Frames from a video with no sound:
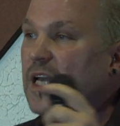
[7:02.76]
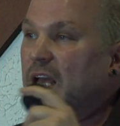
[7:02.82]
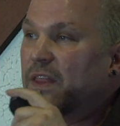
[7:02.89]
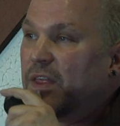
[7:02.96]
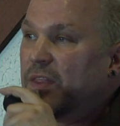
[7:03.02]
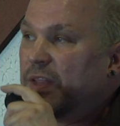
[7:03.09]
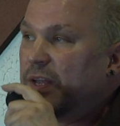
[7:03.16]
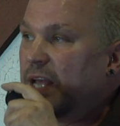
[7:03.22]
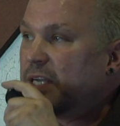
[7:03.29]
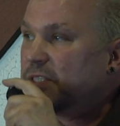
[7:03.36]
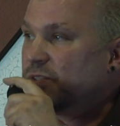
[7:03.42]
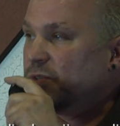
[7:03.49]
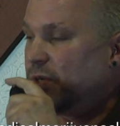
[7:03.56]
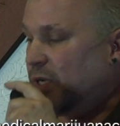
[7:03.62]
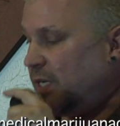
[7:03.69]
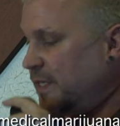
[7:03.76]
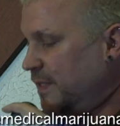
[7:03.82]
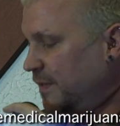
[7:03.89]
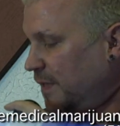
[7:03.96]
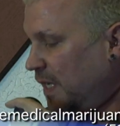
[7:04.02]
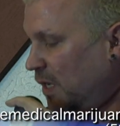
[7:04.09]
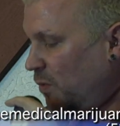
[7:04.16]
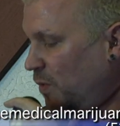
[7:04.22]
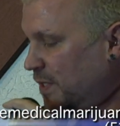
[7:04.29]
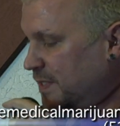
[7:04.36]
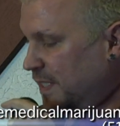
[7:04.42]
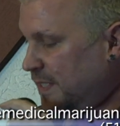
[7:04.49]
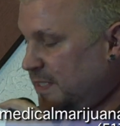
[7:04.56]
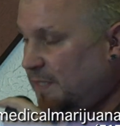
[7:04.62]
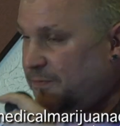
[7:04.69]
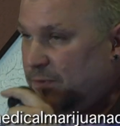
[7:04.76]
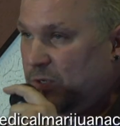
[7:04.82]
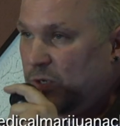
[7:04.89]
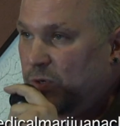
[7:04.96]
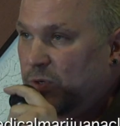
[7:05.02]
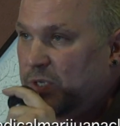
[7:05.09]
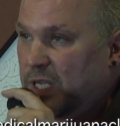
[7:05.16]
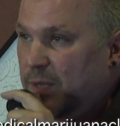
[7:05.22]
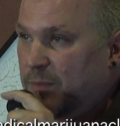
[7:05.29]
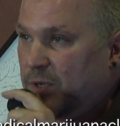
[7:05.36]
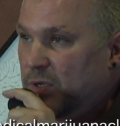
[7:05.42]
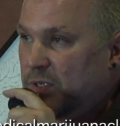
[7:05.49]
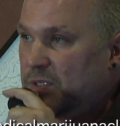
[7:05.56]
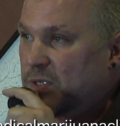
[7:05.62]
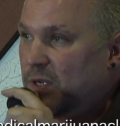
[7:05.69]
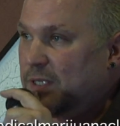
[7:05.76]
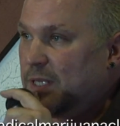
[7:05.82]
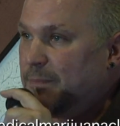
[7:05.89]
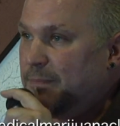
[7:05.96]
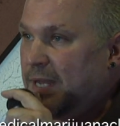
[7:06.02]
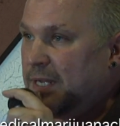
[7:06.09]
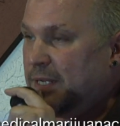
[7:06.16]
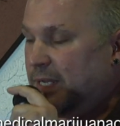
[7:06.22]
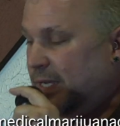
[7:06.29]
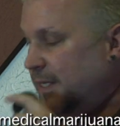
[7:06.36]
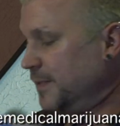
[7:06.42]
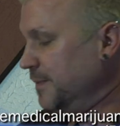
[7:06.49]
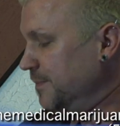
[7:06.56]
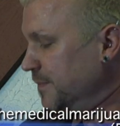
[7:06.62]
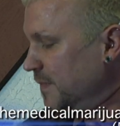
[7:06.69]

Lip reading: And then the next drug works on a different neurochemical. It's called Namenda,